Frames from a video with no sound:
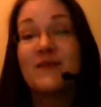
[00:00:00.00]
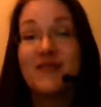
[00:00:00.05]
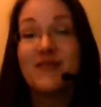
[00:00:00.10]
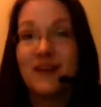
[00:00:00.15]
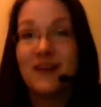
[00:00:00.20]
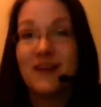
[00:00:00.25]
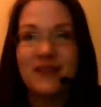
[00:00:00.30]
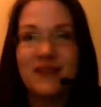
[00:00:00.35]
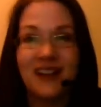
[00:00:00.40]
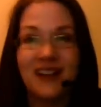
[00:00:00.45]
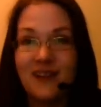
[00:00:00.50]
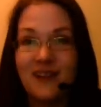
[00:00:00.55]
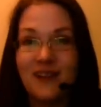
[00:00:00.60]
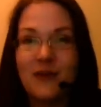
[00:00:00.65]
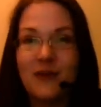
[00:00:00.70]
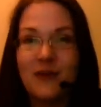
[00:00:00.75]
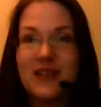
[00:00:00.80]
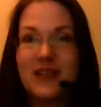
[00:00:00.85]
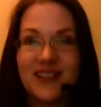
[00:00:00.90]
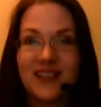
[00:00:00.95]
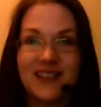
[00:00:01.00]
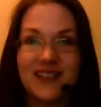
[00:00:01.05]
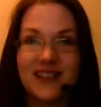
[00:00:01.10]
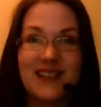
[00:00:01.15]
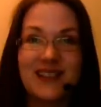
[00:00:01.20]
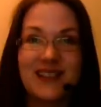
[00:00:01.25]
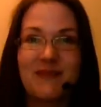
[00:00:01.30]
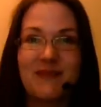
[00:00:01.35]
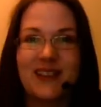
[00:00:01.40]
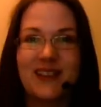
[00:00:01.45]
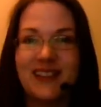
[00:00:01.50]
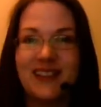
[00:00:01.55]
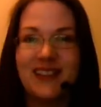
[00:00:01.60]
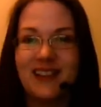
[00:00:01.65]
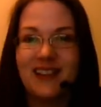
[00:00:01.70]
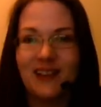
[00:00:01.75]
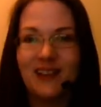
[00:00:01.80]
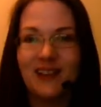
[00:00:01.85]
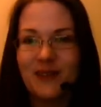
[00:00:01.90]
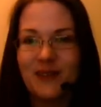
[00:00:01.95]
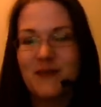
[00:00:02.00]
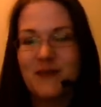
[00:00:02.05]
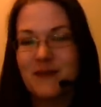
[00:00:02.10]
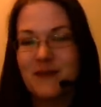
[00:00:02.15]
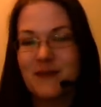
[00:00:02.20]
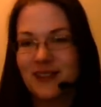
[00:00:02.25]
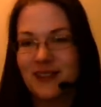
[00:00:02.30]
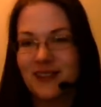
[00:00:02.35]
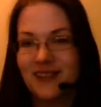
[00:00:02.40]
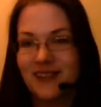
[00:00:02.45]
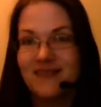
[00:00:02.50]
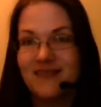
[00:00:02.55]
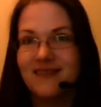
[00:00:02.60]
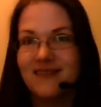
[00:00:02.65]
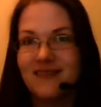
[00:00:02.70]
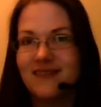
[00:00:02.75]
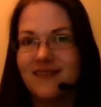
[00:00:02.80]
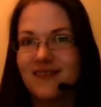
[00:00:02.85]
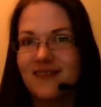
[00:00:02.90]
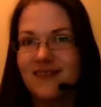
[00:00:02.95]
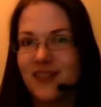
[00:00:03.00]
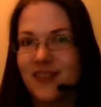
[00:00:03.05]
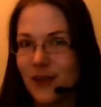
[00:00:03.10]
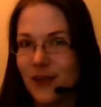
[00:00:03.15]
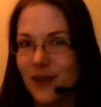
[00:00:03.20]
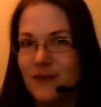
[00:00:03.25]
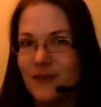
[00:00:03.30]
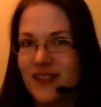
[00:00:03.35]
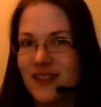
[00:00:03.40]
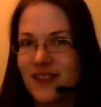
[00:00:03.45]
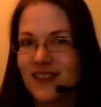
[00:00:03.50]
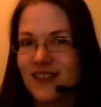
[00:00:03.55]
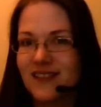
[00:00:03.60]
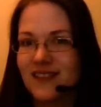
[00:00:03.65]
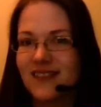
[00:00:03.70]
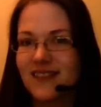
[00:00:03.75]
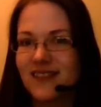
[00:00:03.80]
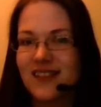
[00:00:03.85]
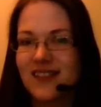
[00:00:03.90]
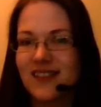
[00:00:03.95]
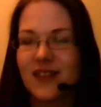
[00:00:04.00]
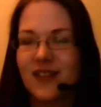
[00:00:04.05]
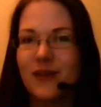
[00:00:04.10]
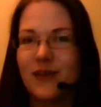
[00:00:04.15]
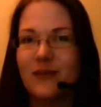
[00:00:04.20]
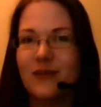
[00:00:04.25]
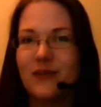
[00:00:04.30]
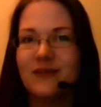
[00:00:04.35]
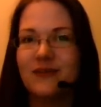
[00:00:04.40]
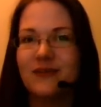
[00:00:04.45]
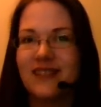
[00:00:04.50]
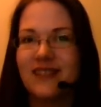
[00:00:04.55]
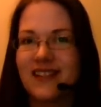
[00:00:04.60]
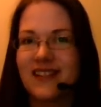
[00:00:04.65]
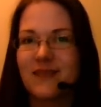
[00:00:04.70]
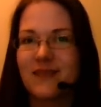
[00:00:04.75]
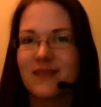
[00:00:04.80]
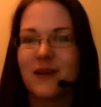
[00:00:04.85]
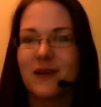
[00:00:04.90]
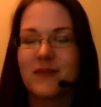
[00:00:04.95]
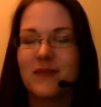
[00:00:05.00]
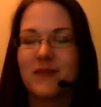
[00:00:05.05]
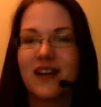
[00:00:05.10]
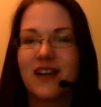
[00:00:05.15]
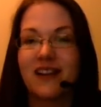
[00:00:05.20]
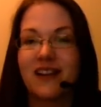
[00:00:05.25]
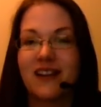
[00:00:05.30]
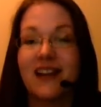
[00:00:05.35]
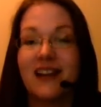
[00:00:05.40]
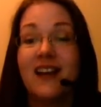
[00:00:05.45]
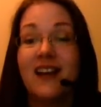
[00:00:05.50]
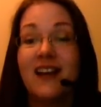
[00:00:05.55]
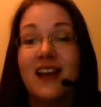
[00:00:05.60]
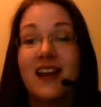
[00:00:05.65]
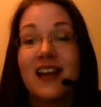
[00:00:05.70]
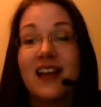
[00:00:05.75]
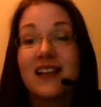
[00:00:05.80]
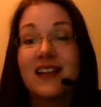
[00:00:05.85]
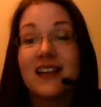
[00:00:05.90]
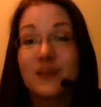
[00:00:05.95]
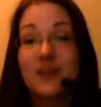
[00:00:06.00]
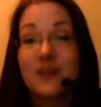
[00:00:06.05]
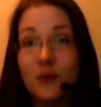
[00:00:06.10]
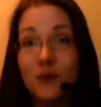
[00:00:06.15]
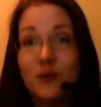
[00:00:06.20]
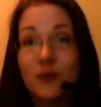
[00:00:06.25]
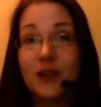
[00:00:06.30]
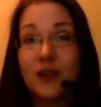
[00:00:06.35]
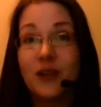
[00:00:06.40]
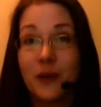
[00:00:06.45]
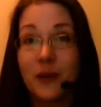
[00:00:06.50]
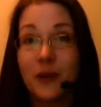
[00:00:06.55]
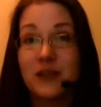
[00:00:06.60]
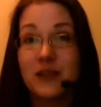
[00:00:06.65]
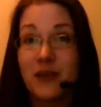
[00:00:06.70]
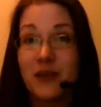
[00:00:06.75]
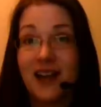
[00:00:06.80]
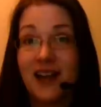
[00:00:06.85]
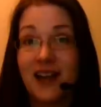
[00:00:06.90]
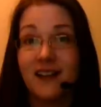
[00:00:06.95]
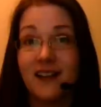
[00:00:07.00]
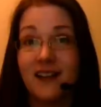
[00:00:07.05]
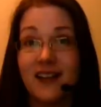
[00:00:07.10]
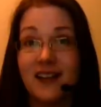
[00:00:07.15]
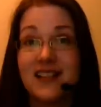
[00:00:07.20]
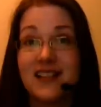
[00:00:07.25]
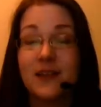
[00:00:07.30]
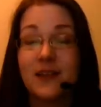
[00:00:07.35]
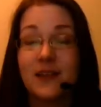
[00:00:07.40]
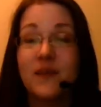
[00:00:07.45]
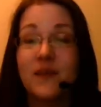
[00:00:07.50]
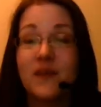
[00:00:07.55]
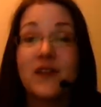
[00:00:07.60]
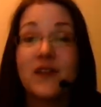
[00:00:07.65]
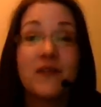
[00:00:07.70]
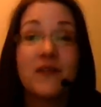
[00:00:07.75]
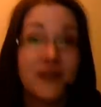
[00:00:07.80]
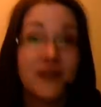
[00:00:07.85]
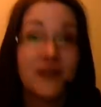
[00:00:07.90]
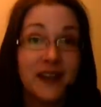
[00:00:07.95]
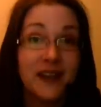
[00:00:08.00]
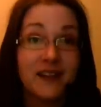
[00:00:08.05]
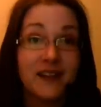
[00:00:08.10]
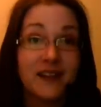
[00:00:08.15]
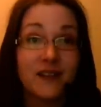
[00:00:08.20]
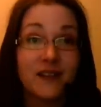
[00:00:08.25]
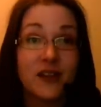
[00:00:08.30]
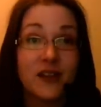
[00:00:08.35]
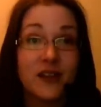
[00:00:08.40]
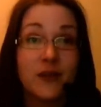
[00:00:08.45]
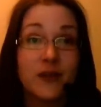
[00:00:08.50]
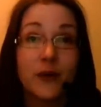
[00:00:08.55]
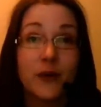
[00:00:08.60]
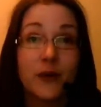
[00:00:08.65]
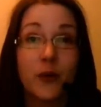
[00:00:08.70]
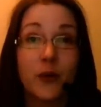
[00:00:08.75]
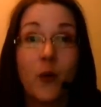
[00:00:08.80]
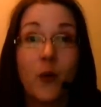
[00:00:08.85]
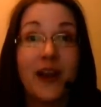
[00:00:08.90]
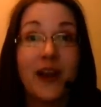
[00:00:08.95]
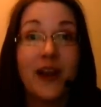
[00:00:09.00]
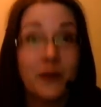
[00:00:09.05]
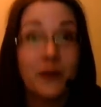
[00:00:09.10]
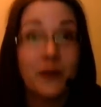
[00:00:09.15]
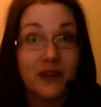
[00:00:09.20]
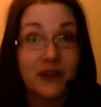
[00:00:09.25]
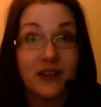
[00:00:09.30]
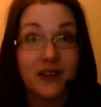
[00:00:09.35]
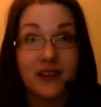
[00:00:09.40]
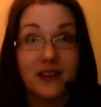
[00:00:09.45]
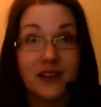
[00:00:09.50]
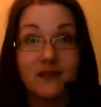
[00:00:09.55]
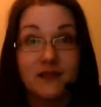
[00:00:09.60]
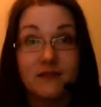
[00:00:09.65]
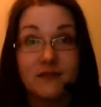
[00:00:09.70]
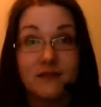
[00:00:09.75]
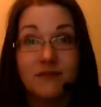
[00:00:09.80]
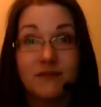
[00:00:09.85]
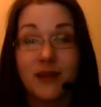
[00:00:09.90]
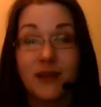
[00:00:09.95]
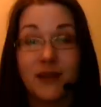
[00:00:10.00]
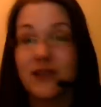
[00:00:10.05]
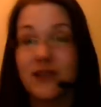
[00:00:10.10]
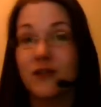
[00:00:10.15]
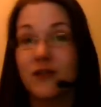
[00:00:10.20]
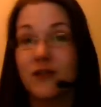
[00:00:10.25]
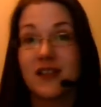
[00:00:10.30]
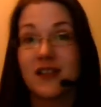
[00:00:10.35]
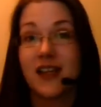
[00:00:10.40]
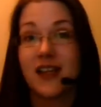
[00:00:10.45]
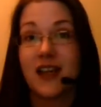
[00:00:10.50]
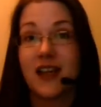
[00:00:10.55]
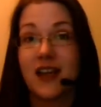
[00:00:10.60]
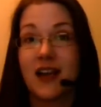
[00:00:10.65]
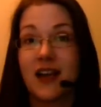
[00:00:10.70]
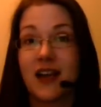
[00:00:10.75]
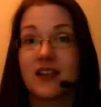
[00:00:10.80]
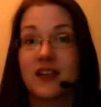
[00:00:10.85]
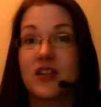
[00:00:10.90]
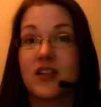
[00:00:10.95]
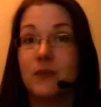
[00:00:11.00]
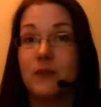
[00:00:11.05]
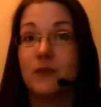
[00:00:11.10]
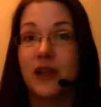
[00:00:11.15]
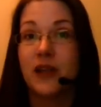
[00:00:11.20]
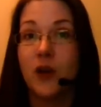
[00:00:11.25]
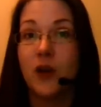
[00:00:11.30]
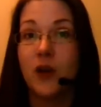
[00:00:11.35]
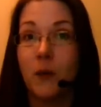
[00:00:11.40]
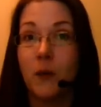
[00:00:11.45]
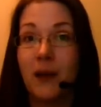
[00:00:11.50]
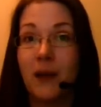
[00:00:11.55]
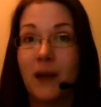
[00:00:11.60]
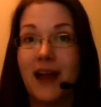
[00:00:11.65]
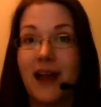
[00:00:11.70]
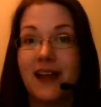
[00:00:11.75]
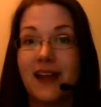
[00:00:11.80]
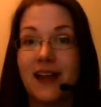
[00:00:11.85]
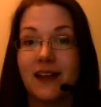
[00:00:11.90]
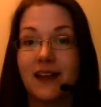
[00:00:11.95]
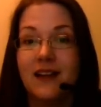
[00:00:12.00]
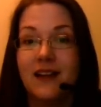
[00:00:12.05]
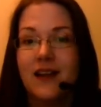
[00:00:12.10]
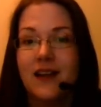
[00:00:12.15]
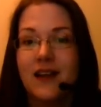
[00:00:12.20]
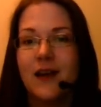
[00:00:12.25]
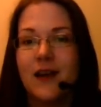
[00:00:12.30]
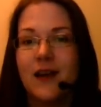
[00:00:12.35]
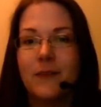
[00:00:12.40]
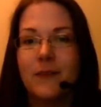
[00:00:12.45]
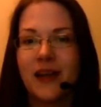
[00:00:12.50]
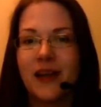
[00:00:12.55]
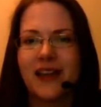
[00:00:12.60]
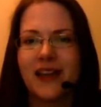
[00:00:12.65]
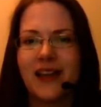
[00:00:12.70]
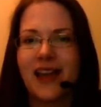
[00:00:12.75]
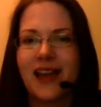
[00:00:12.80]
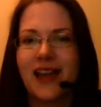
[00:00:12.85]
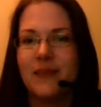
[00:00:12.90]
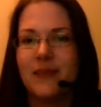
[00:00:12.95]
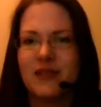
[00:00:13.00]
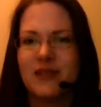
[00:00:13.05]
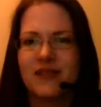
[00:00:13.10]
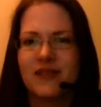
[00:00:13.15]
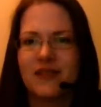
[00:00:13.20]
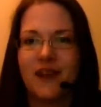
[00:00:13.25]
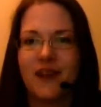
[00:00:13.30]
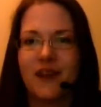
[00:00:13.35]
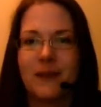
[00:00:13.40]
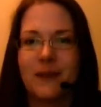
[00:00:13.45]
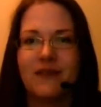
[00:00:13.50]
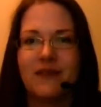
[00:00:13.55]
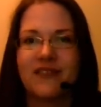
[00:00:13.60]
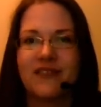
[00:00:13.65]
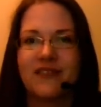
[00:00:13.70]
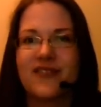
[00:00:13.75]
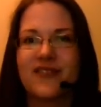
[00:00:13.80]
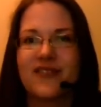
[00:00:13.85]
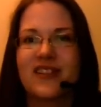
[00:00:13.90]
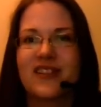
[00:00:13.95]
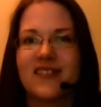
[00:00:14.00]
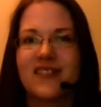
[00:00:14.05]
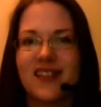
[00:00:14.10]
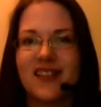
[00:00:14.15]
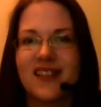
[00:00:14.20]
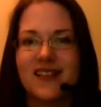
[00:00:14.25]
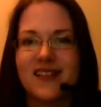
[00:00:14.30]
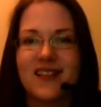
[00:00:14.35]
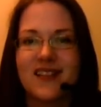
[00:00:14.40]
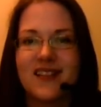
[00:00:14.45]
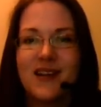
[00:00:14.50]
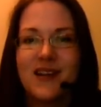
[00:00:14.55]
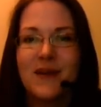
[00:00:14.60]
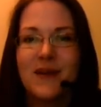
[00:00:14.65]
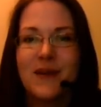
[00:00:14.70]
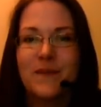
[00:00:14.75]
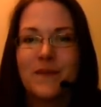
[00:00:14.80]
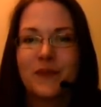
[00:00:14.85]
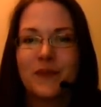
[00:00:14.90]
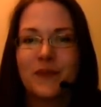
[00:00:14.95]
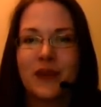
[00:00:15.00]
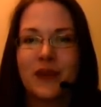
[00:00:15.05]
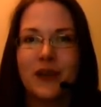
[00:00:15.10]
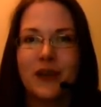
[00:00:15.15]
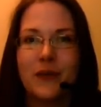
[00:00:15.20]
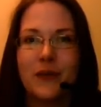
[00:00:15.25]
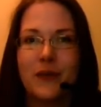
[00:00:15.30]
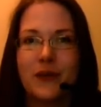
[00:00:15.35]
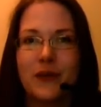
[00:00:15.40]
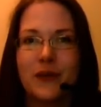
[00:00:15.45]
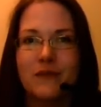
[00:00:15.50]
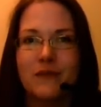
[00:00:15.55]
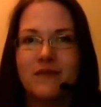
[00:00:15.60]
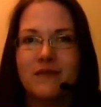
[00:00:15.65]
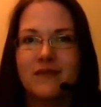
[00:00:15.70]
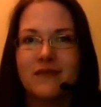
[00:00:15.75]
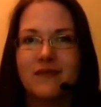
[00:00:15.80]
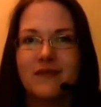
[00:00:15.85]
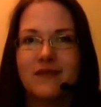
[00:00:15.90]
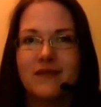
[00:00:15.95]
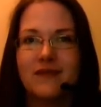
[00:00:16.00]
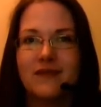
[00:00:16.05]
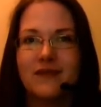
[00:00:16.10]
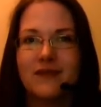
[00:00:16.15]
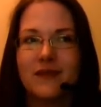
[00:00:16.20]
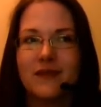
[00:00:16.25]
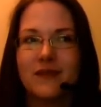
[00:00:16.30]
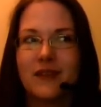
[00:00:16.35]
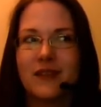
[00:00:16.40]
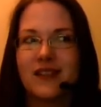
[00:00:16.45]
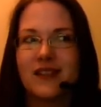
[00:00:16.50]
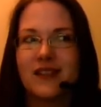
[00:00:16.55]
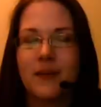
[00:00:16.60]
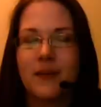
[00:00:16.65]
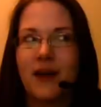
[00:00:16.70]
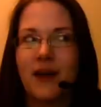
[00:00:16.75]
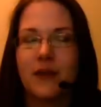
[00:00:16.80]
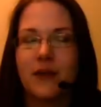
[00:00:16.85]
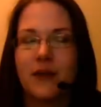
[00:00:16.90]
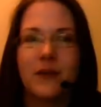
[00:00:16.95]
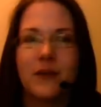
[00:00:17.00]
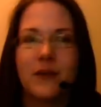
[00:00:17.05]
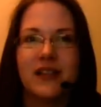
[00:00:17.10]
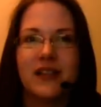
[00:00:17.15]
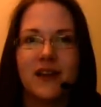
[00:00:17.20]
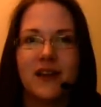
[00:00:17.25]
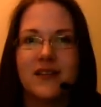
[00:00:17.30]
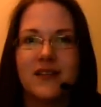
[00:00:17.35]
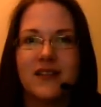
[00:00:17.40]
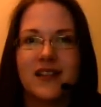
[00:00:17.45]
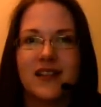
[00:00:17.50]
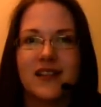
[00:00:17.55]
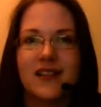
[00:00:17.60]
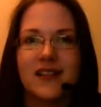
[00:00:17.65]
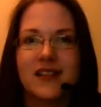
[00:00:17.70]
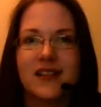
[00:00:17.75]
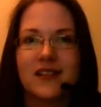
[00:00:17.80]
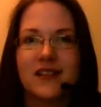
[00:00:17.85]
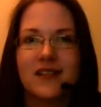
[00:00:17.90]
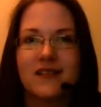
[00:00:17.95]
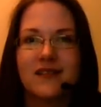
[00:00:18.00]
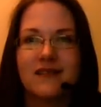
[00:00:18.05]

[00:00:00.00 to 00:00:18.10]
I mean, I've always known this, but a lot of people I know don't. So this is why I'm sharing it. It's all going to be analysed. So if you think that you got away with it by not taking action, by not playing a bigger game, as Fabian Fredrickson says, you know, that somehow nobody noticed.